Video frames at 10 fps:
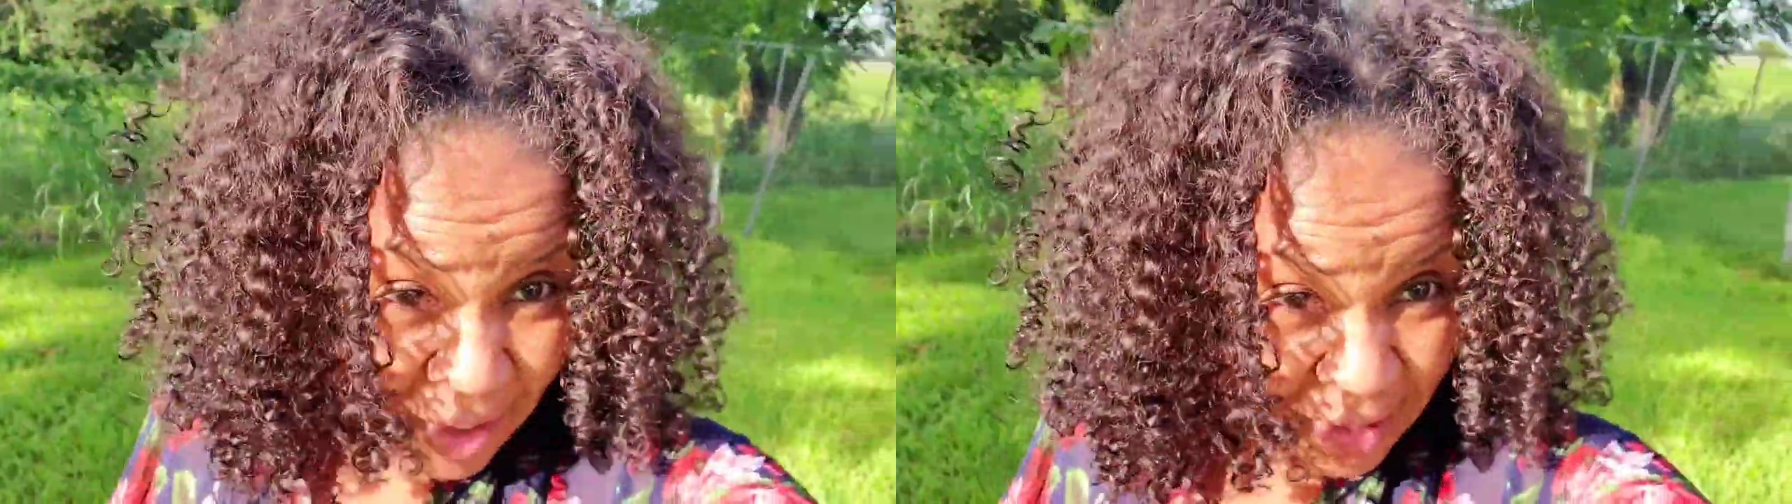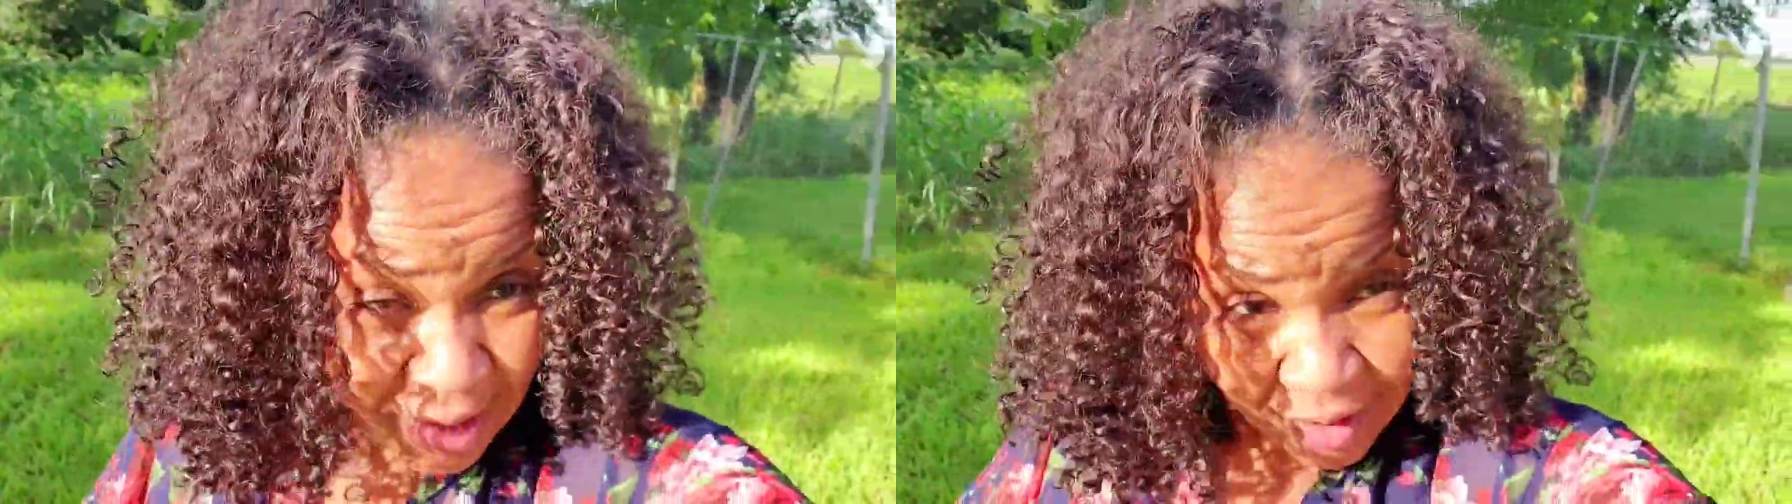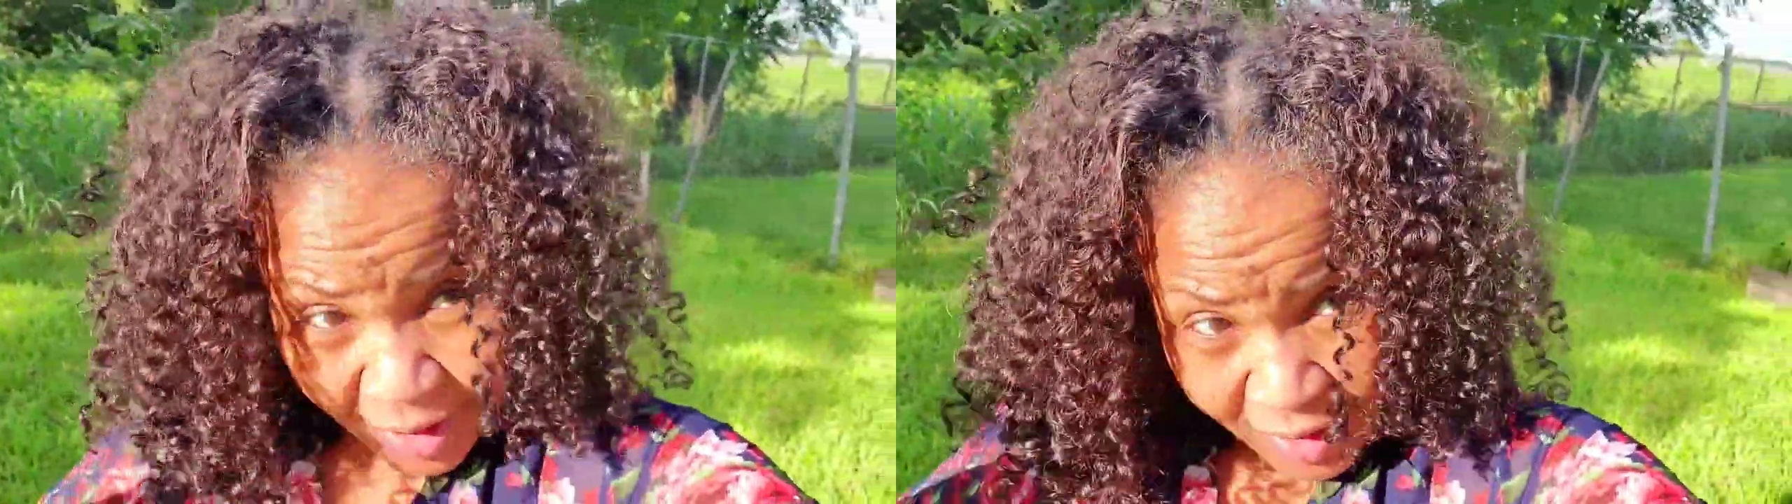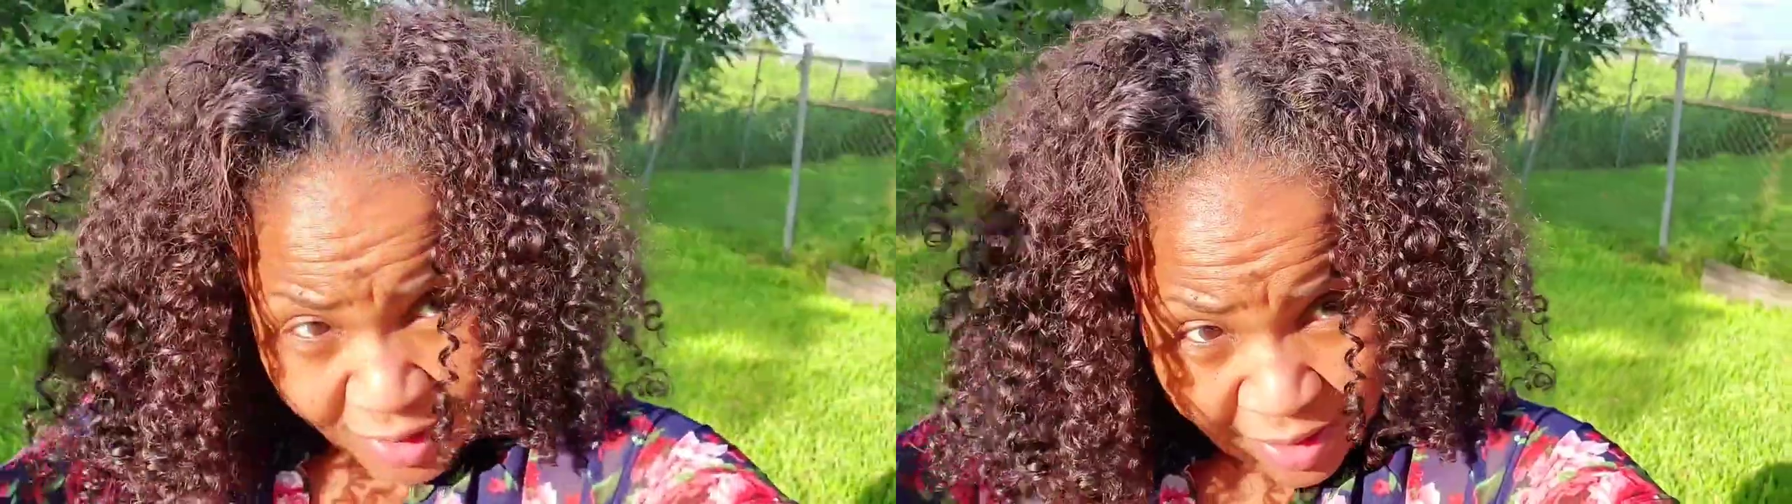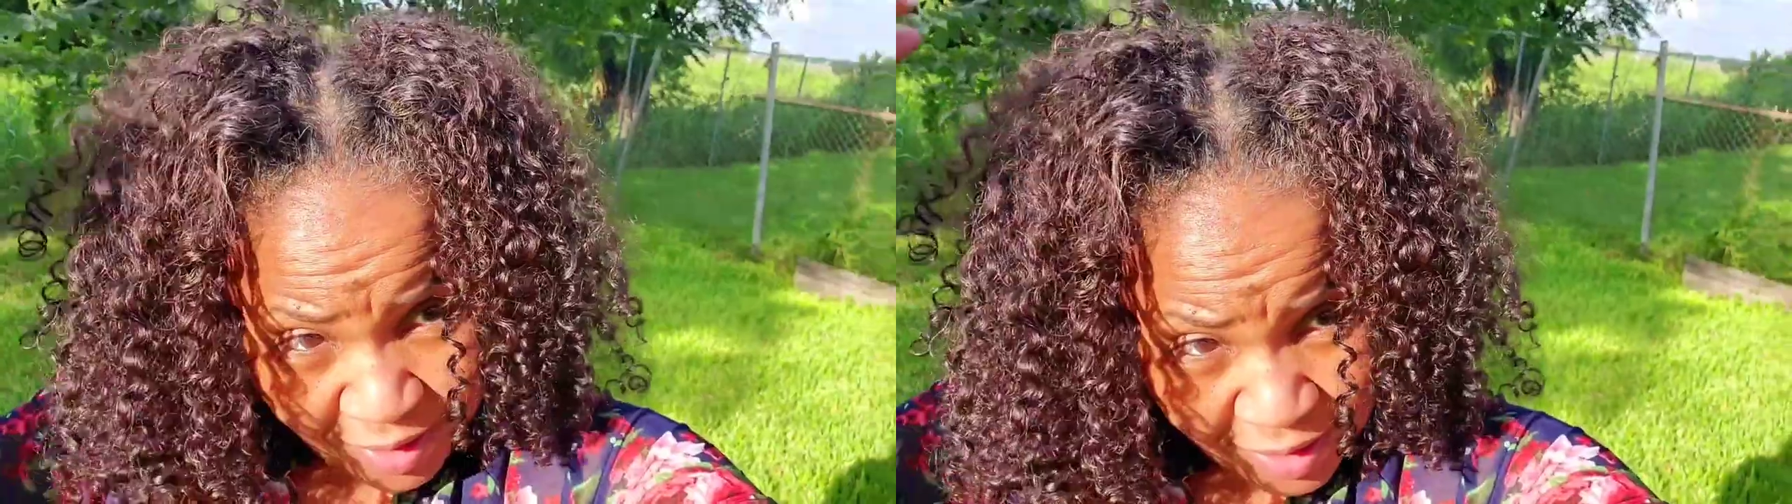that y'all can
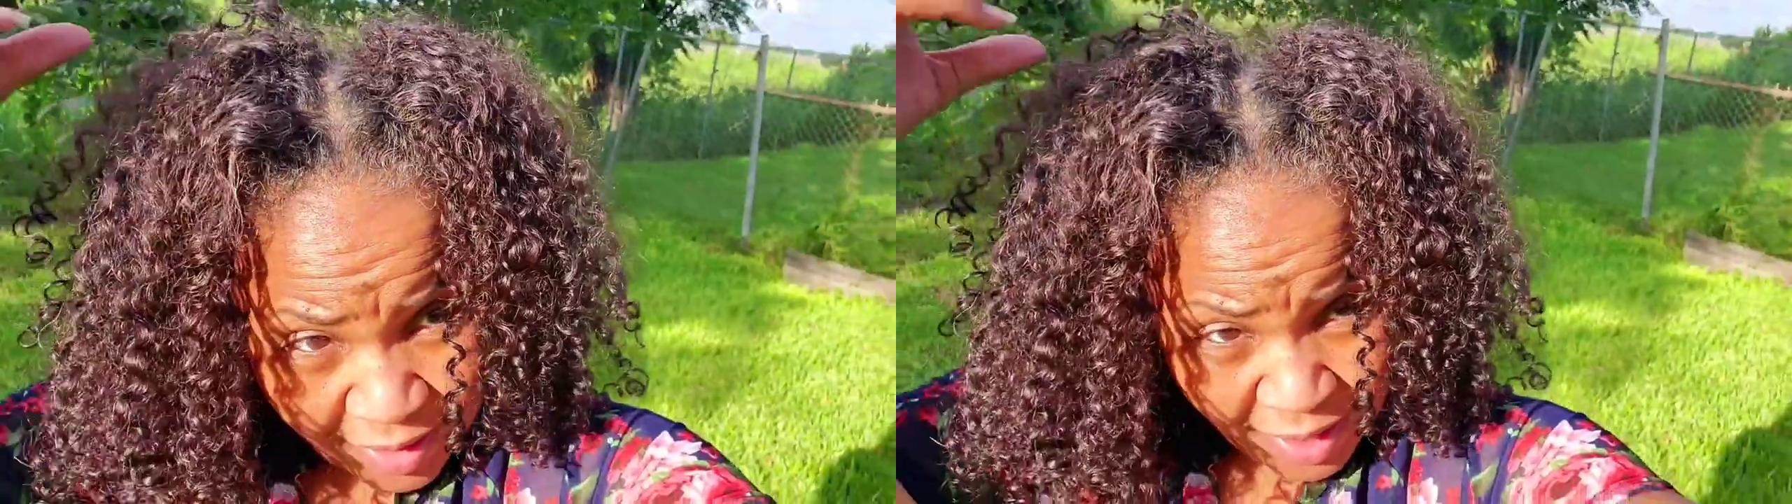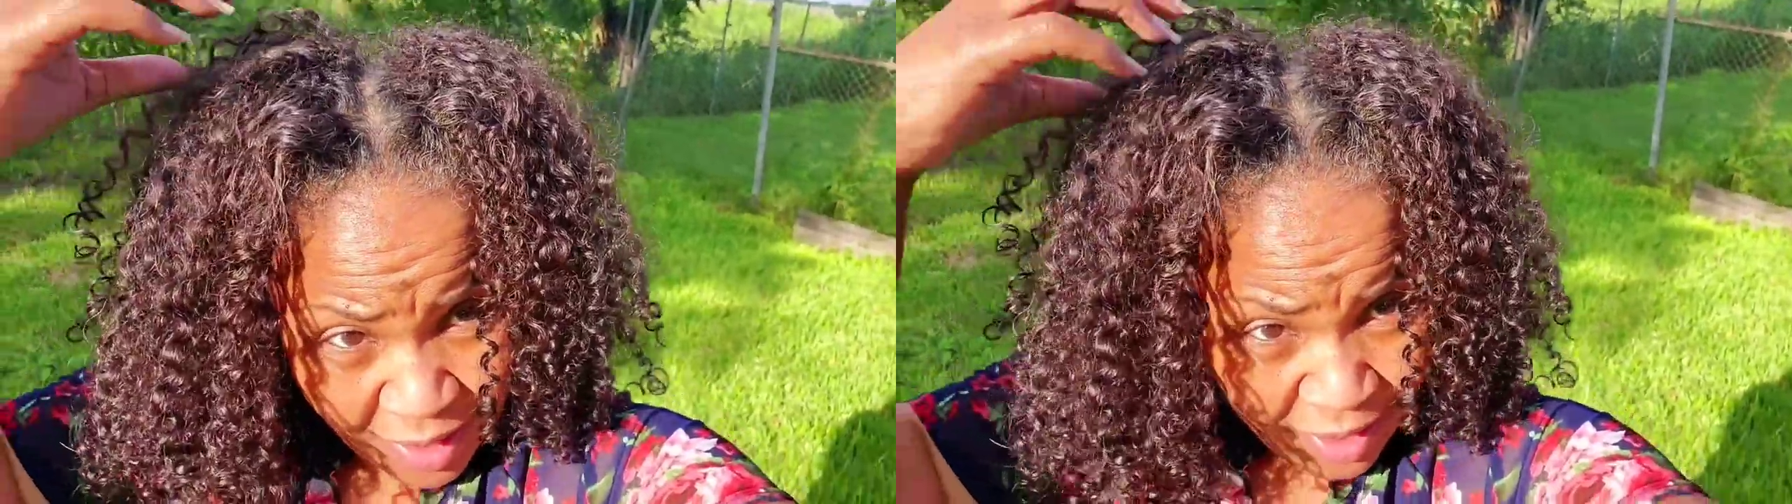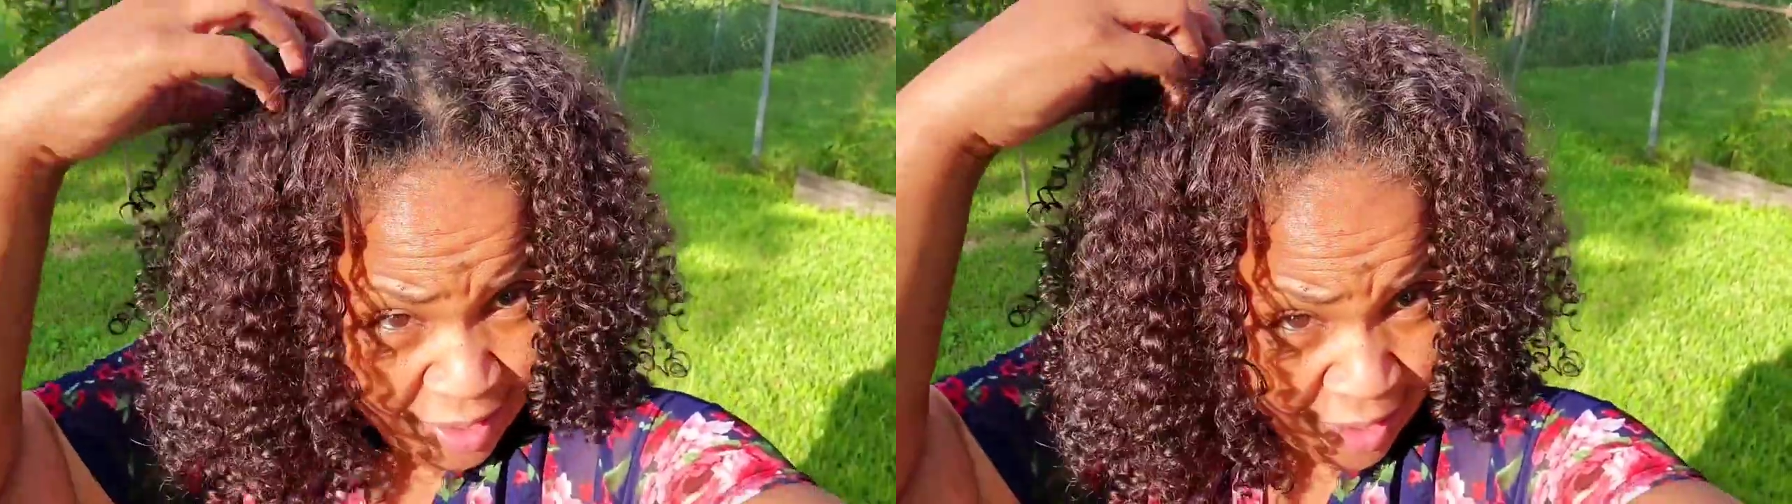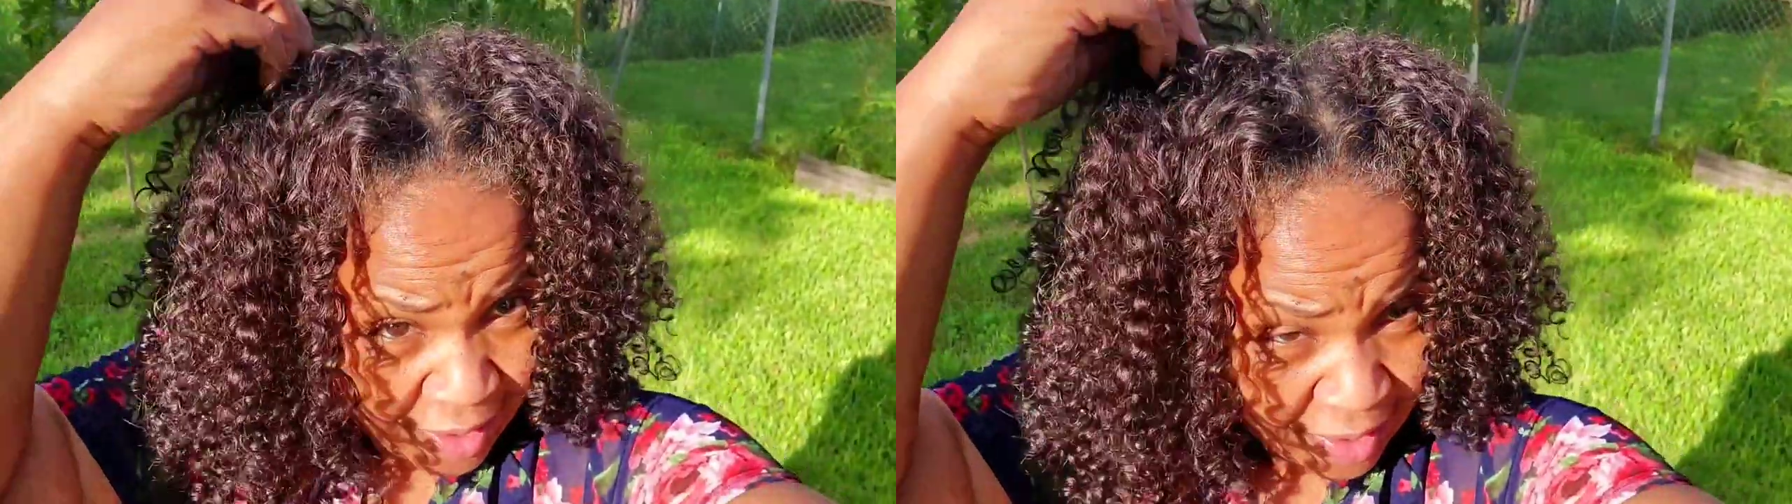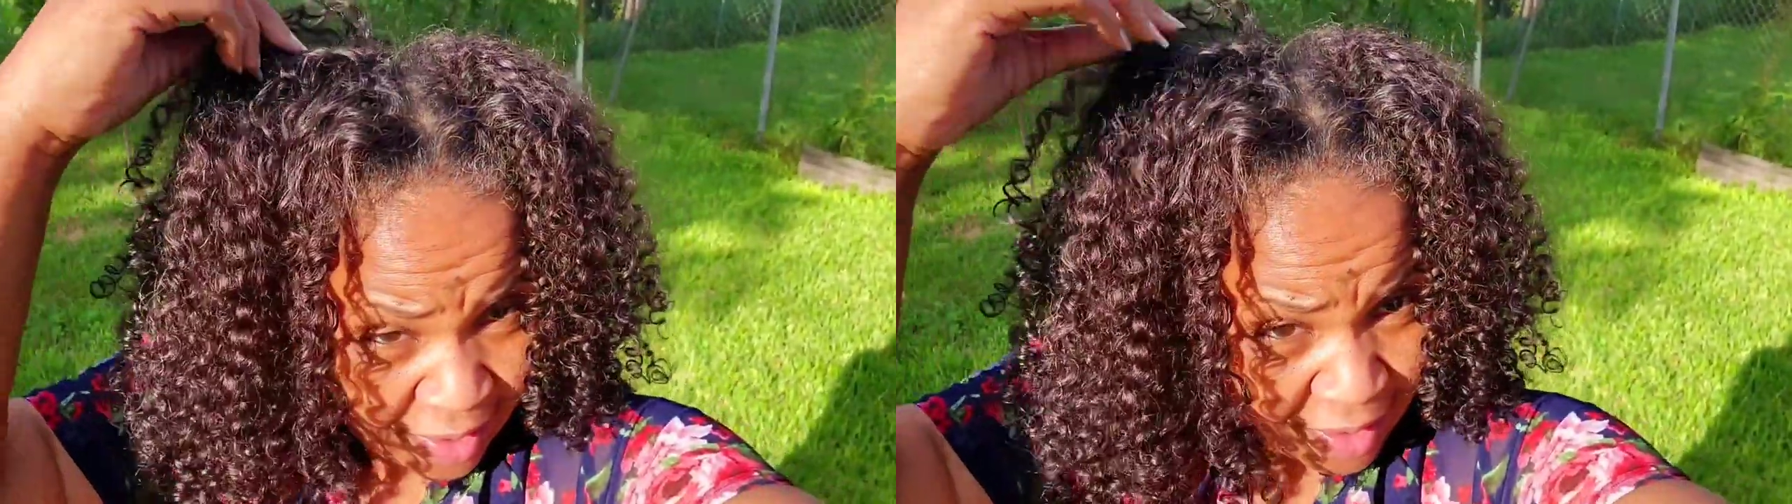still see the color.